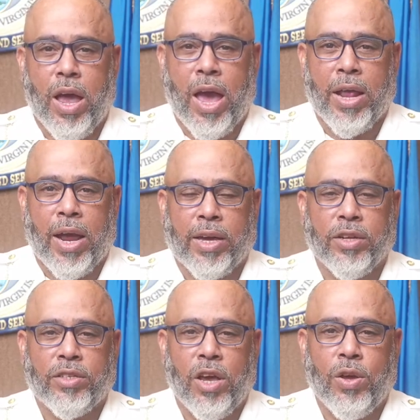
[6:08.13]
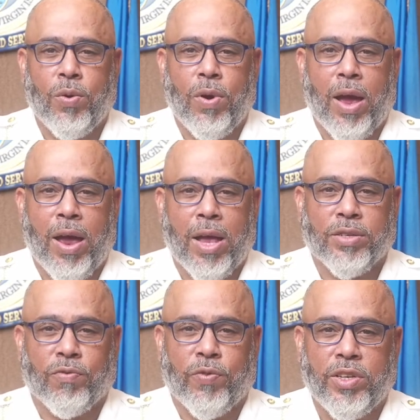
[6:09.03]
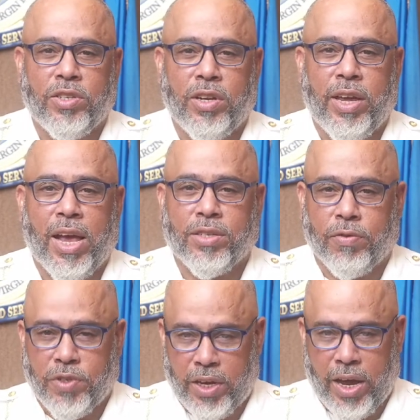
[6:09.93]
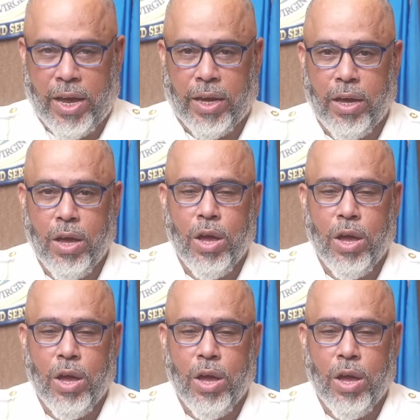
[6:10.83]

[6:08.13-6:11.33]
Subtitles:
and I can tell you as of recently as of today,